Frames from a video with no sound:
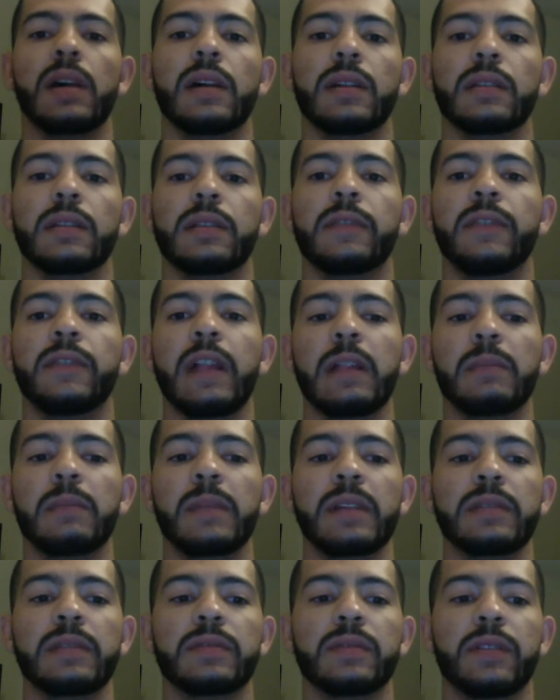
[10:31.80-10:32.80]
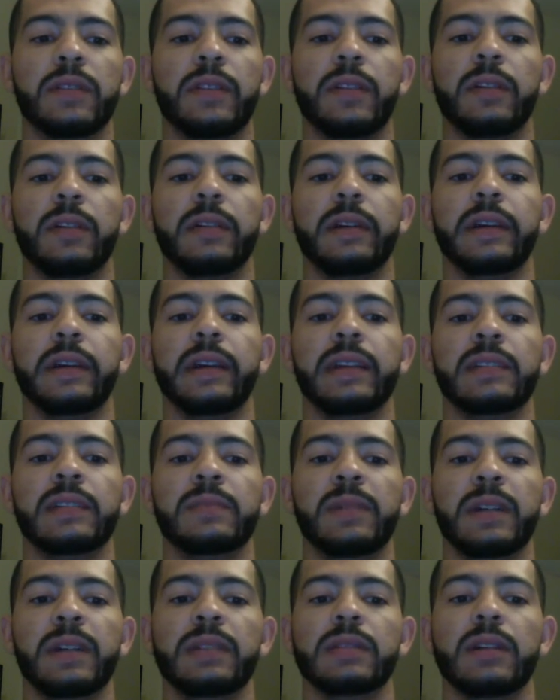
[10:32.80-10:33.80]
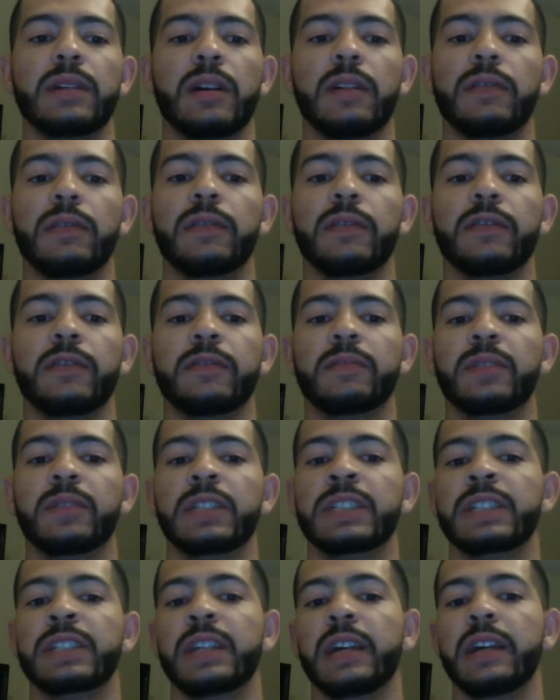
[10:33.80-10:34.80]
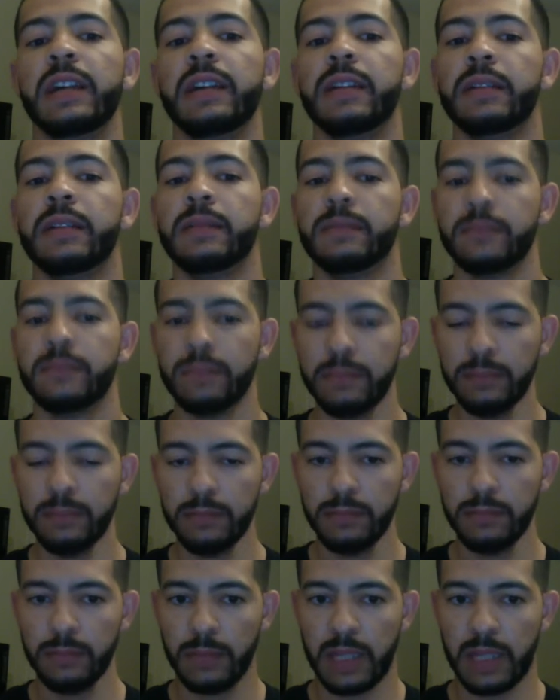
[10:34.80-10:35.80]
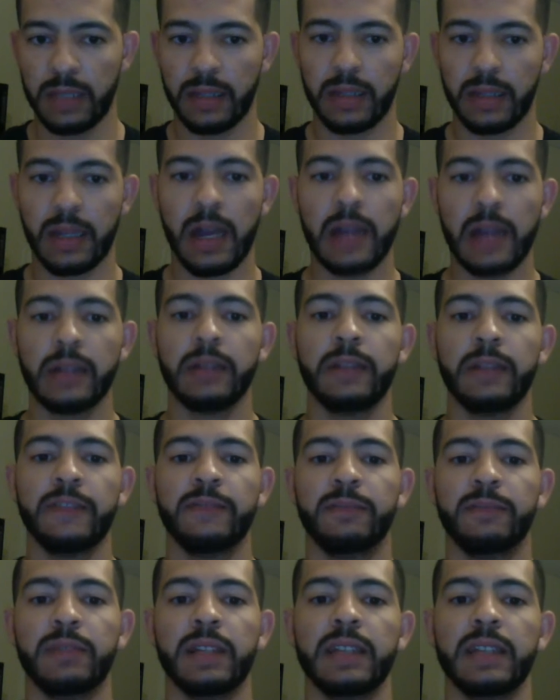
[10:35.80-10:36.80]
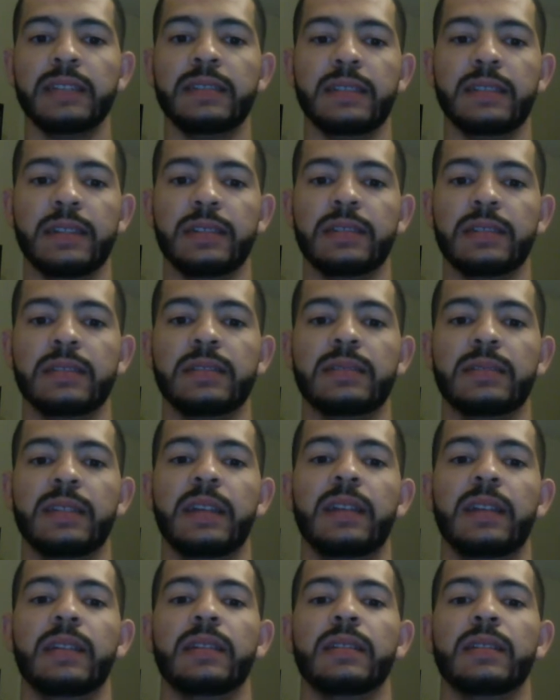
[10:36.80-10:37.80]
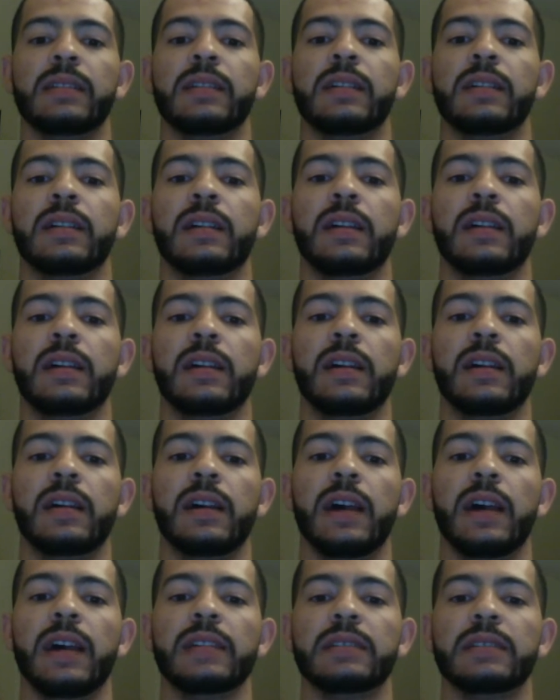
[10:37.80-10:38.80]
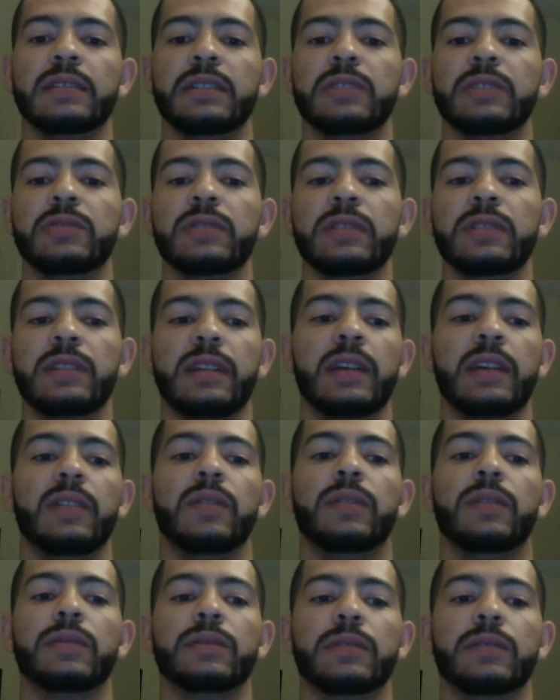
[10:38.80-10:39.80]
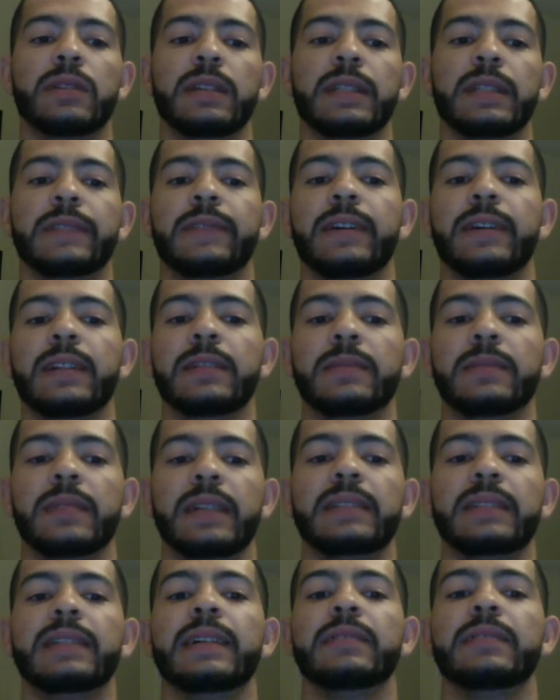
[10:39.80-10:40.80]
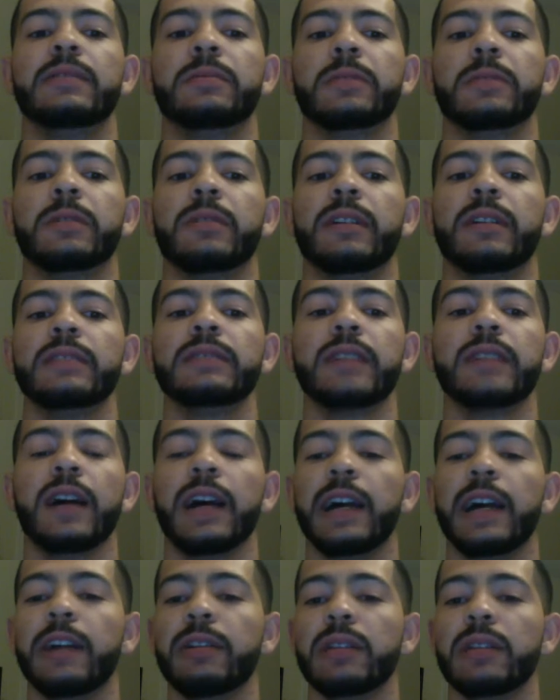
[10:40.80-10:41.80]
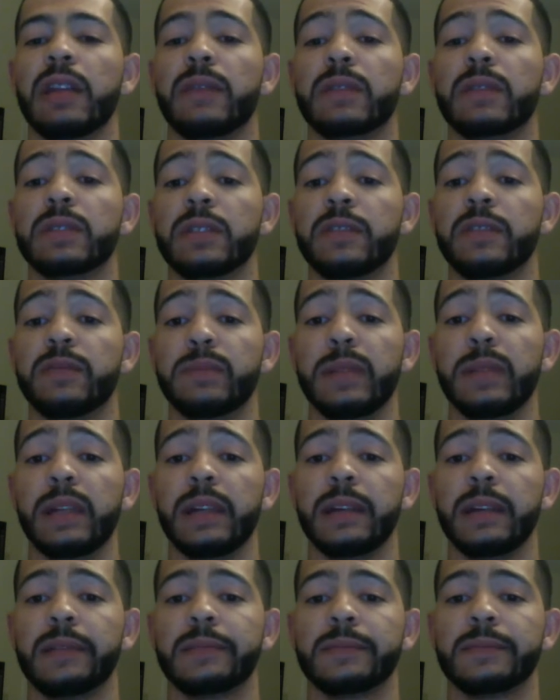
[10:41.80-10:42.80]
Developmental theory is based off of Piaget and the cognitive play stages, stating as children get older and develop, they tend to progress to higher levels of play.